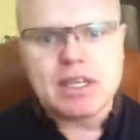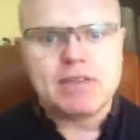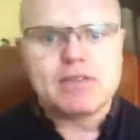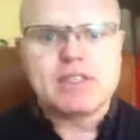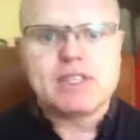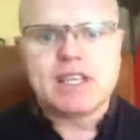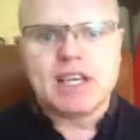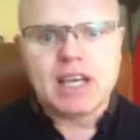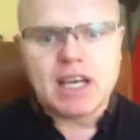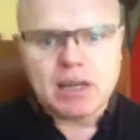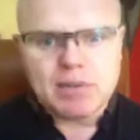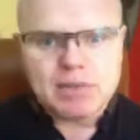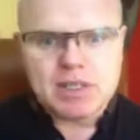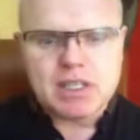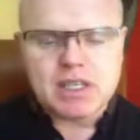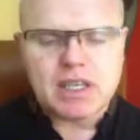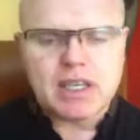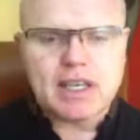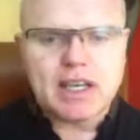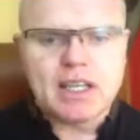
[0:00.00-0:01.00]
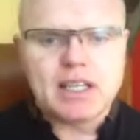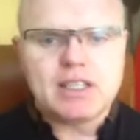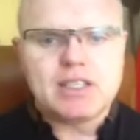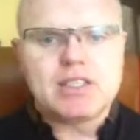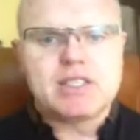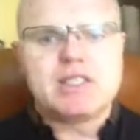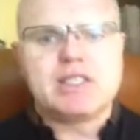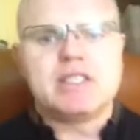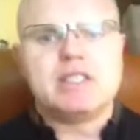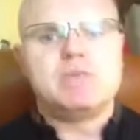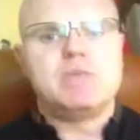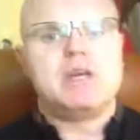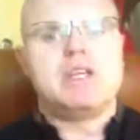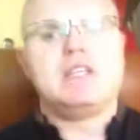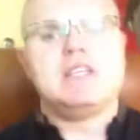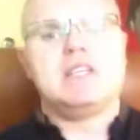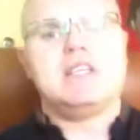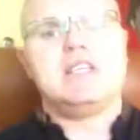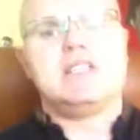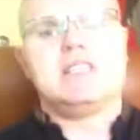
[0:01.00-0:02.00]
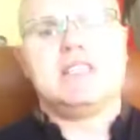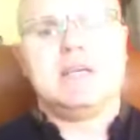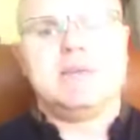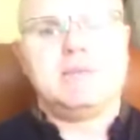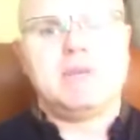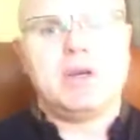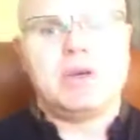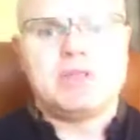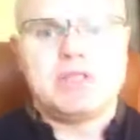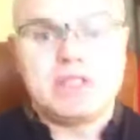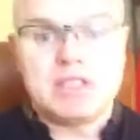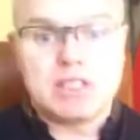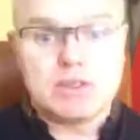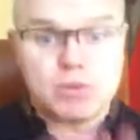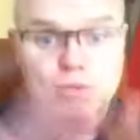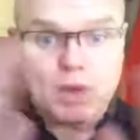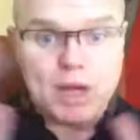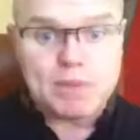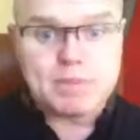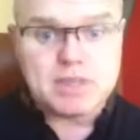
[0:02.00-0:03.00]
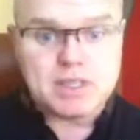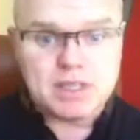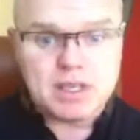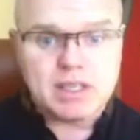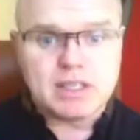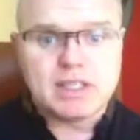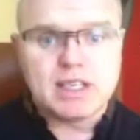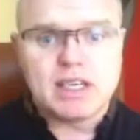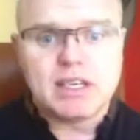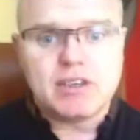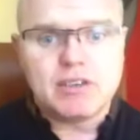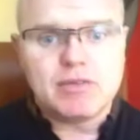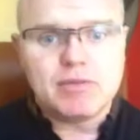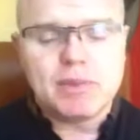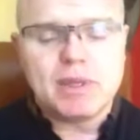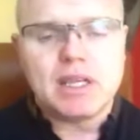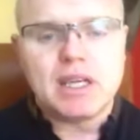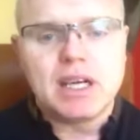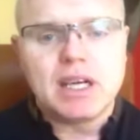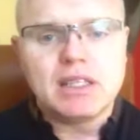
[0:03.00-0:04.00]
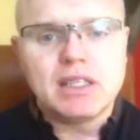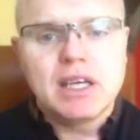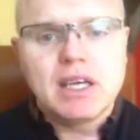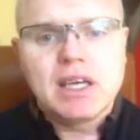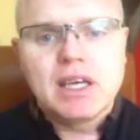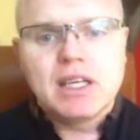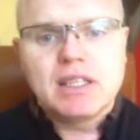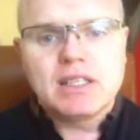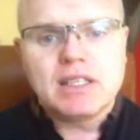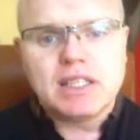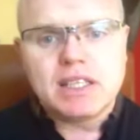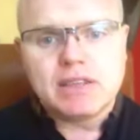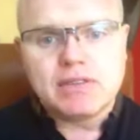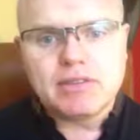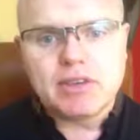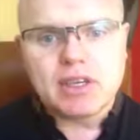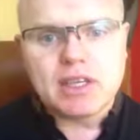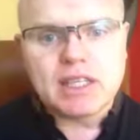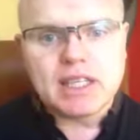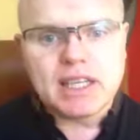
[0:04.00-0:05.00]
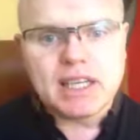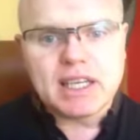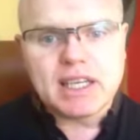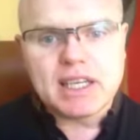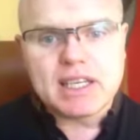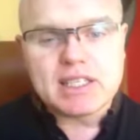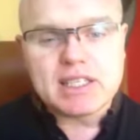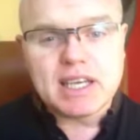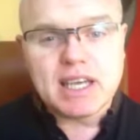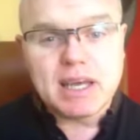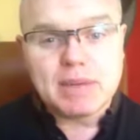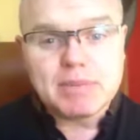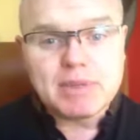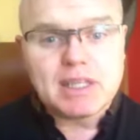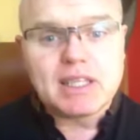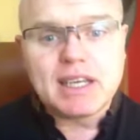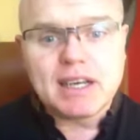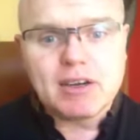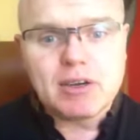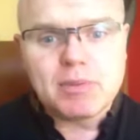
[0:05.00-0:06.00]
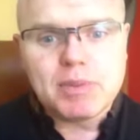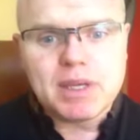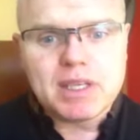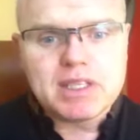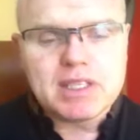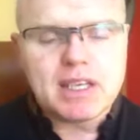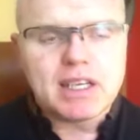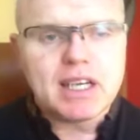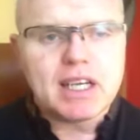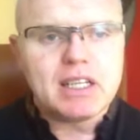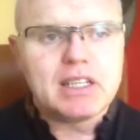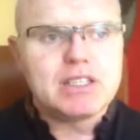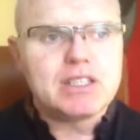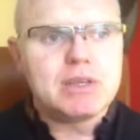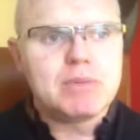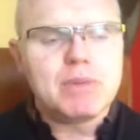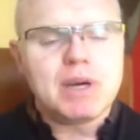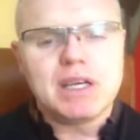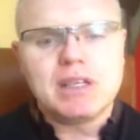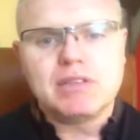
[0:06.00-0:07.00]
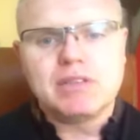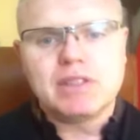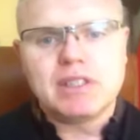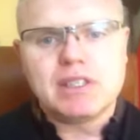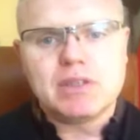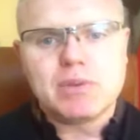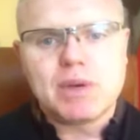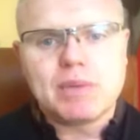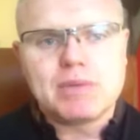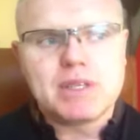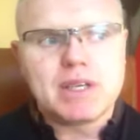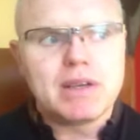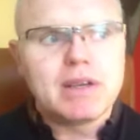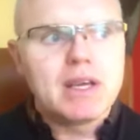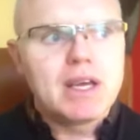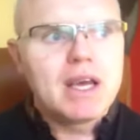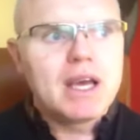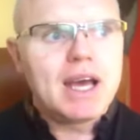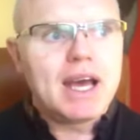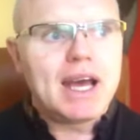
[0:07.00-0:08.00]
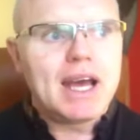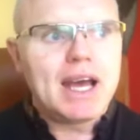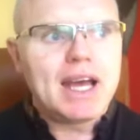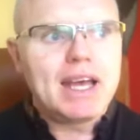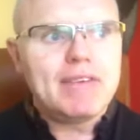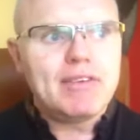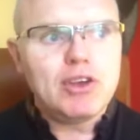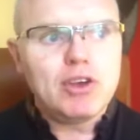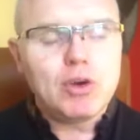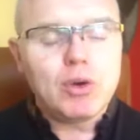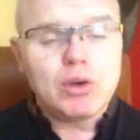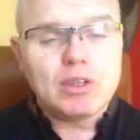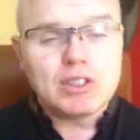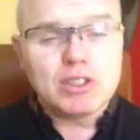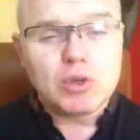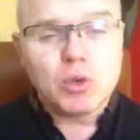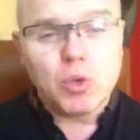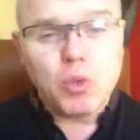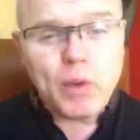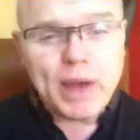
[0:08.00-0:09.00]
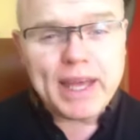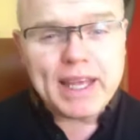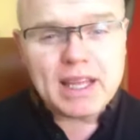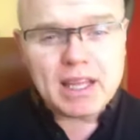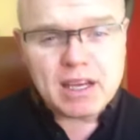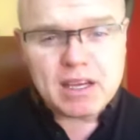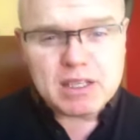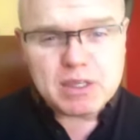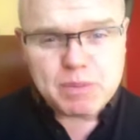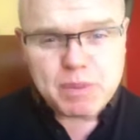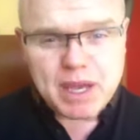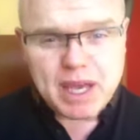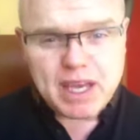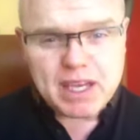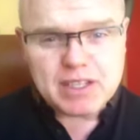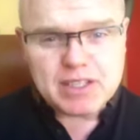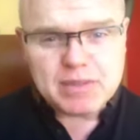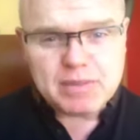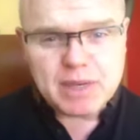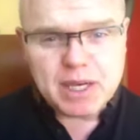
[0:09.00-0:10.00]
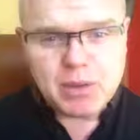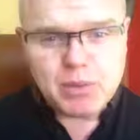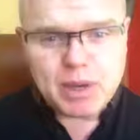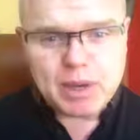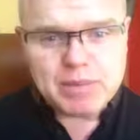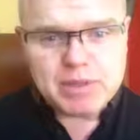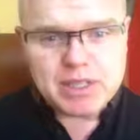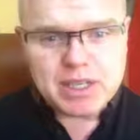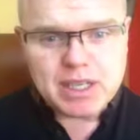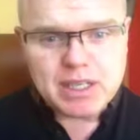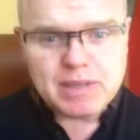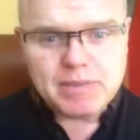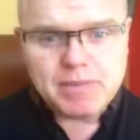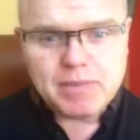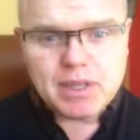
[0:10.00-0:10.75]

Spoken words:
Obviously, I'm a psychologist. I specialize in hypnosis. This website that you've been on, the D4 Clinic, is a hypnotherapy, psychology, mindfulness website. If you go onto the weight loss page of my website,